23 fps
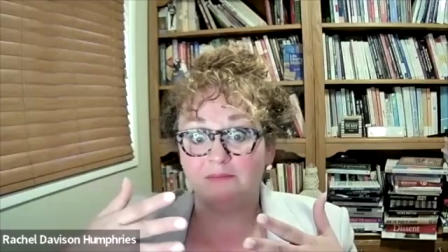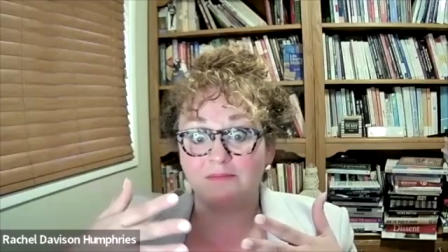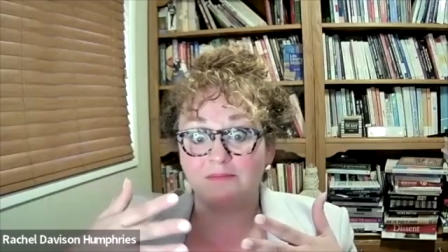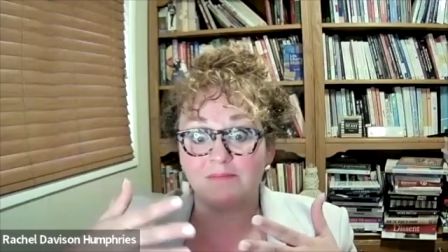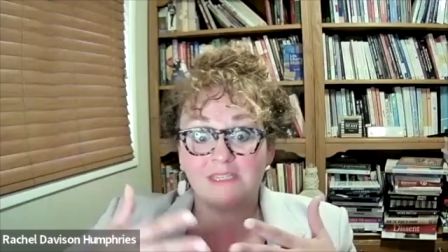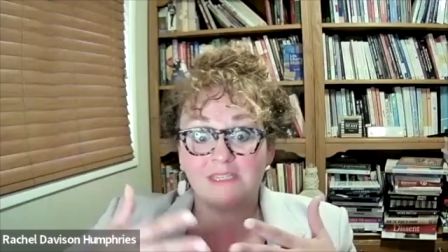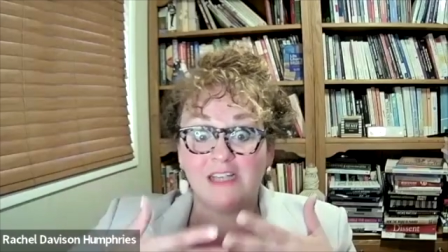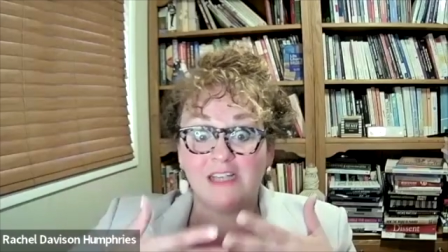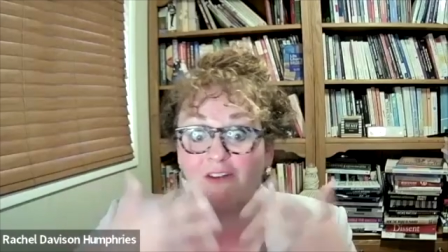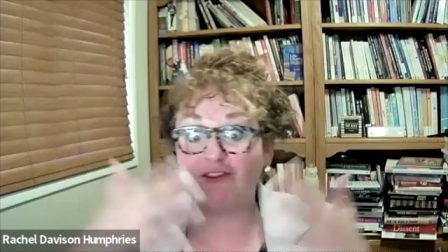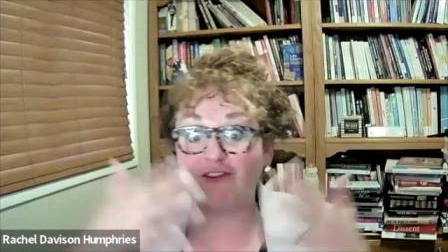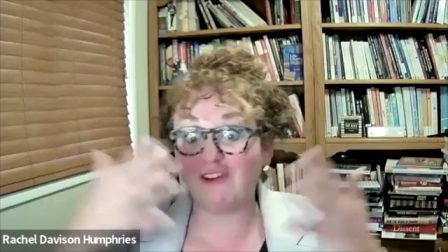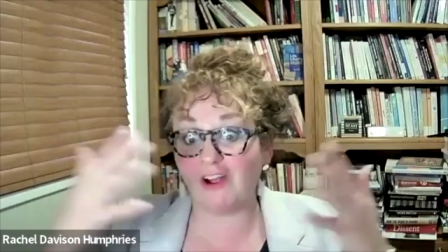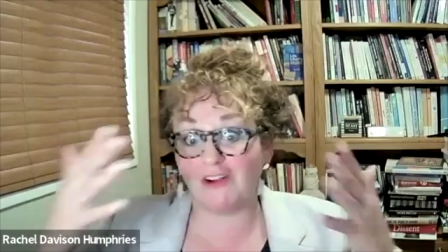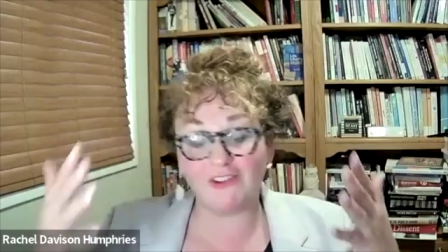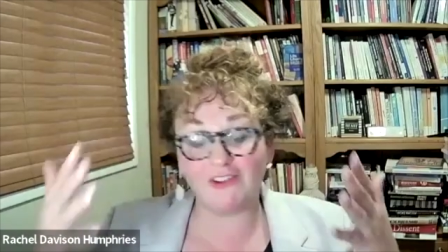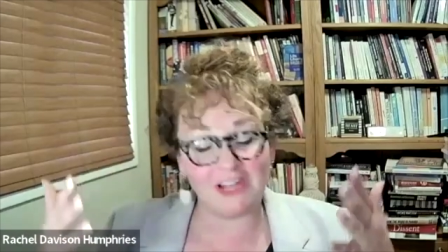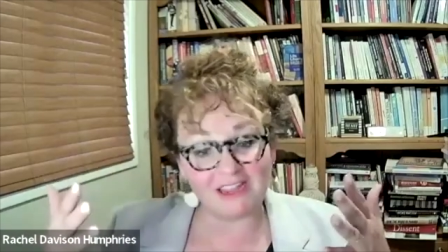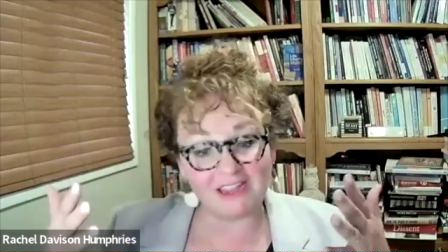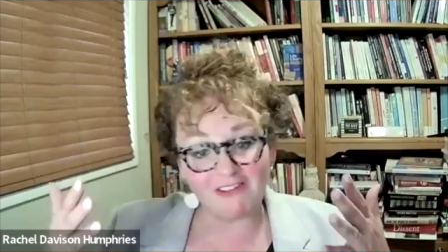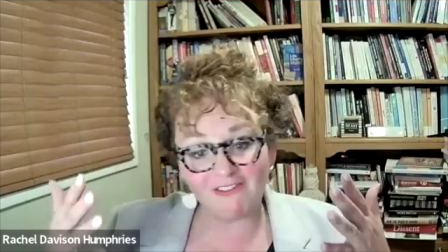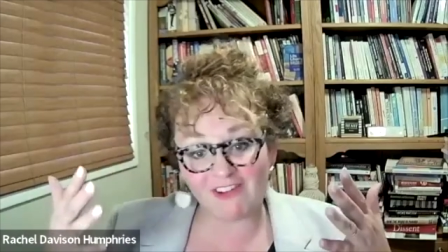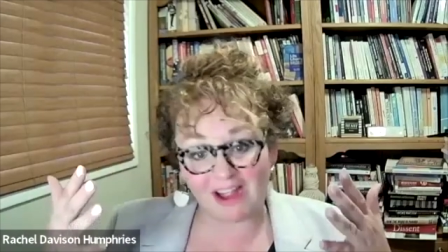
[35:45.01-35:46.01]

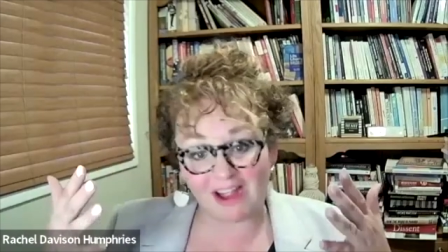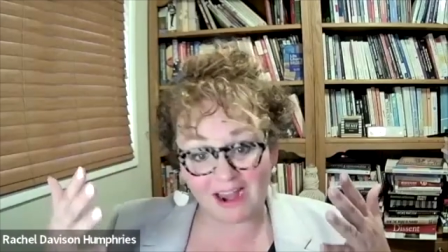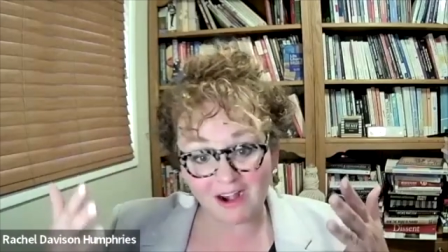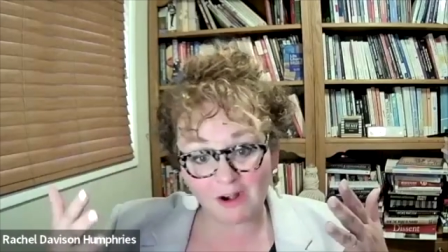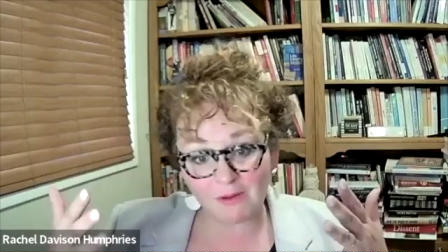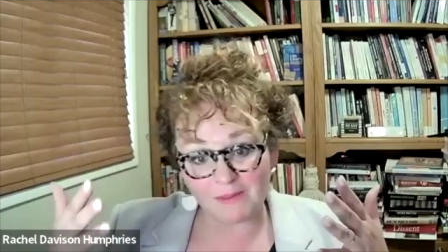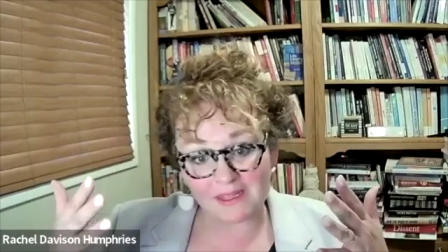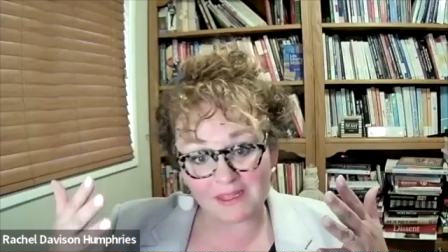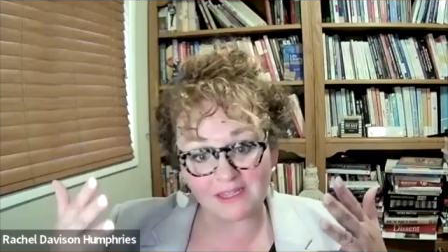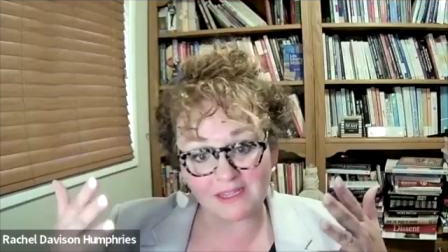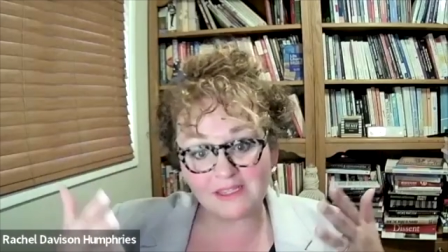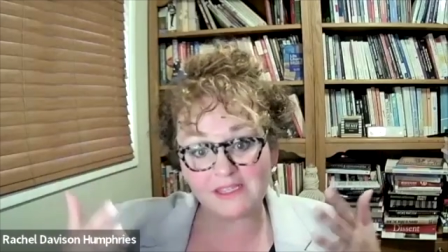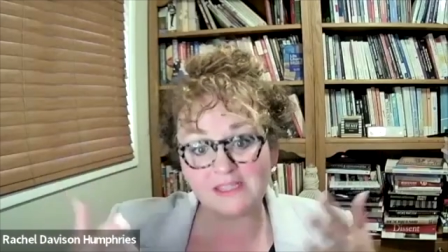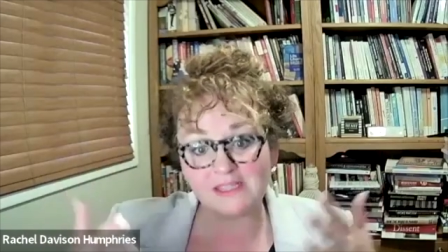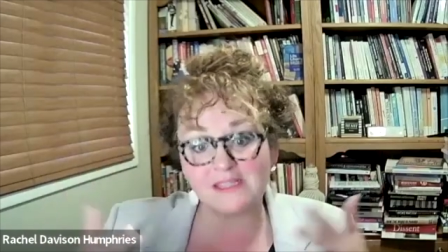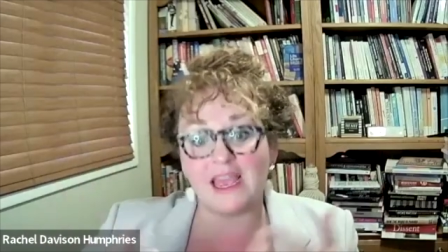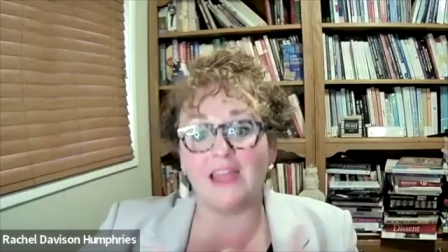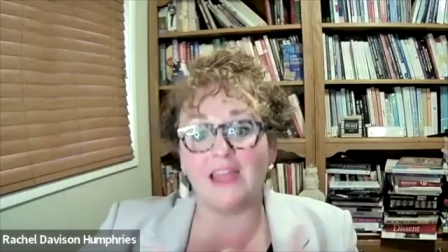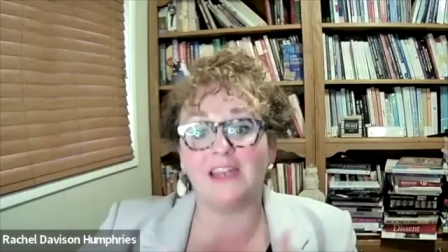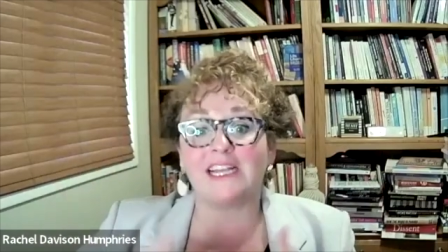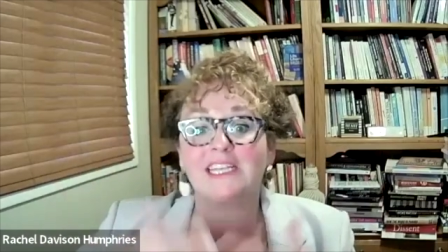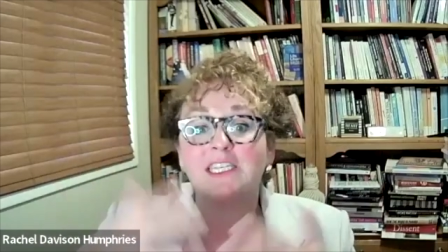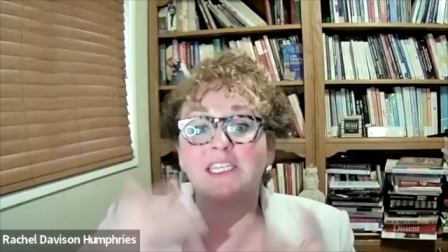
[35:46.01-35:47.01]
self-governing environments
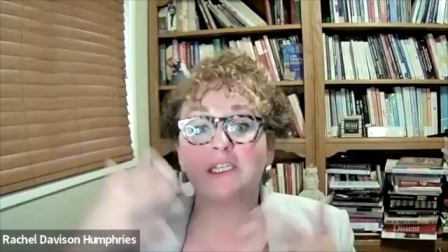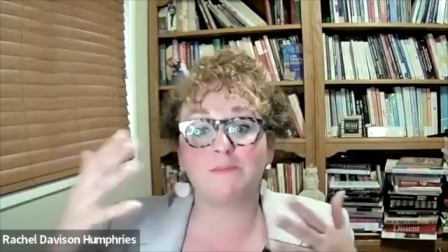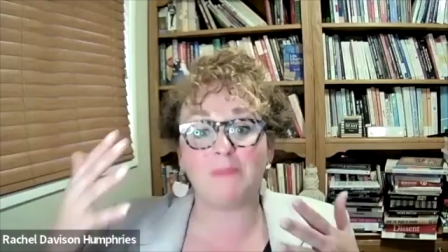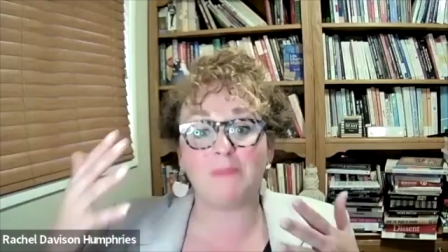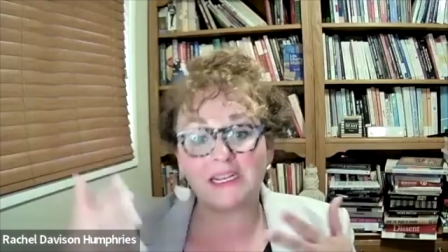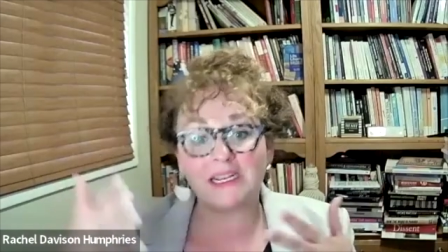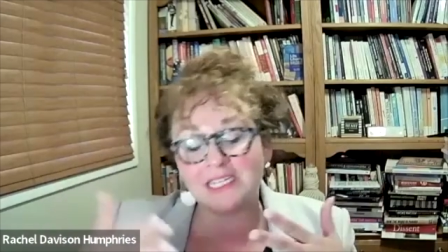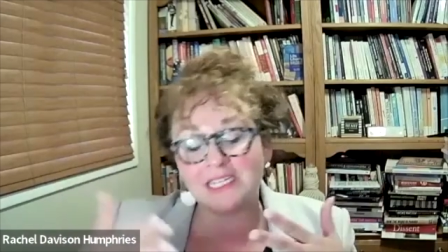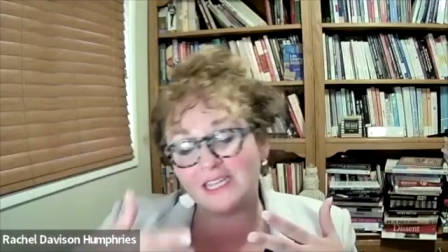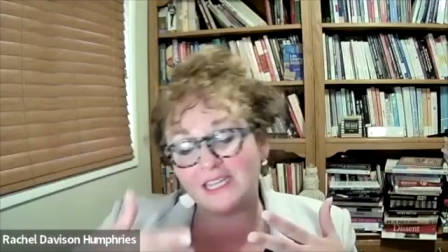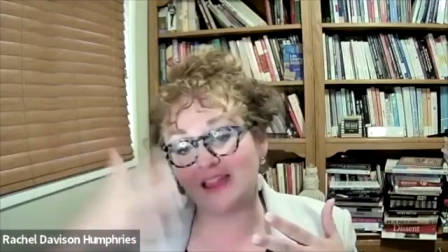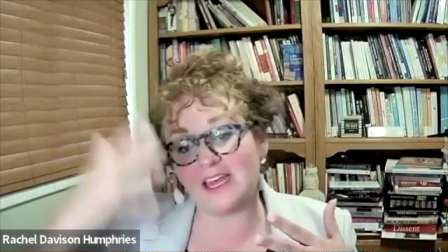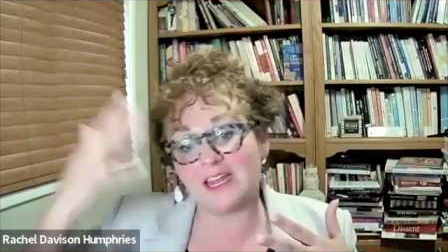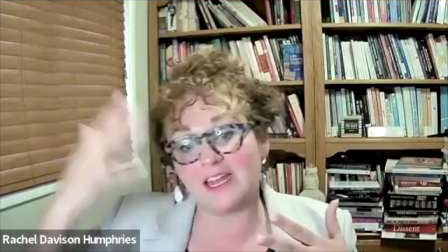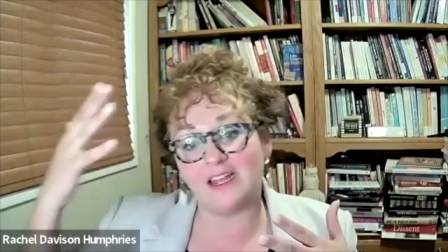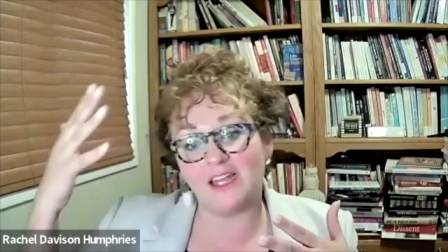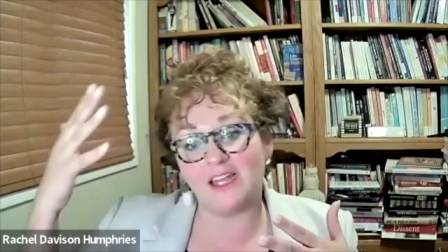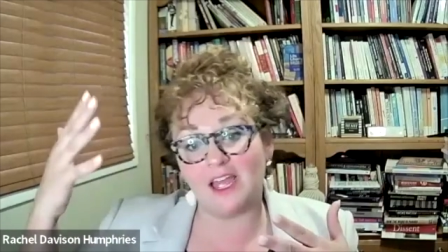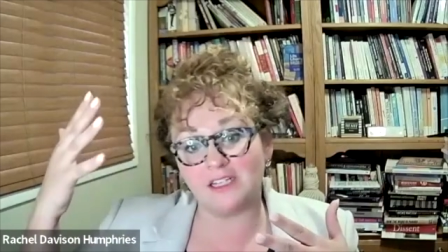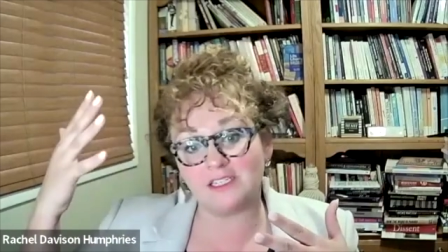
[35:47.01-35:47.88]
and expecting that